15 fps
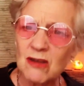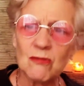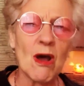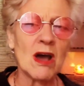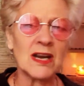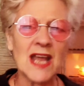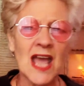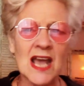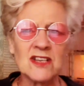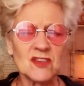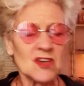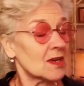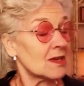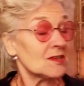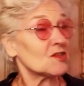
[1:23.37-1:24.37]
Ron
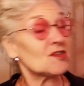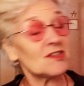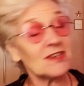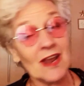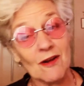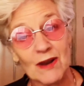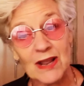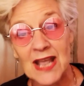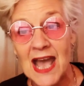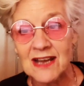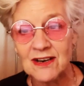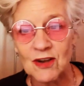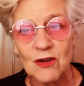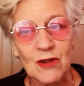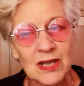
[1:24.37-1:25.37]
asked, staring at
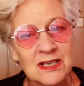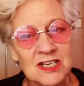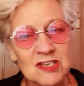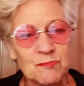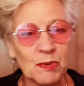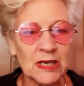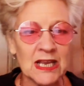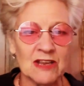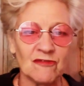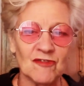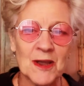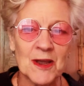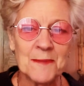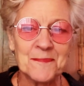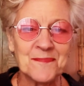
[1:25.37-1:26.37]
her in disbelief.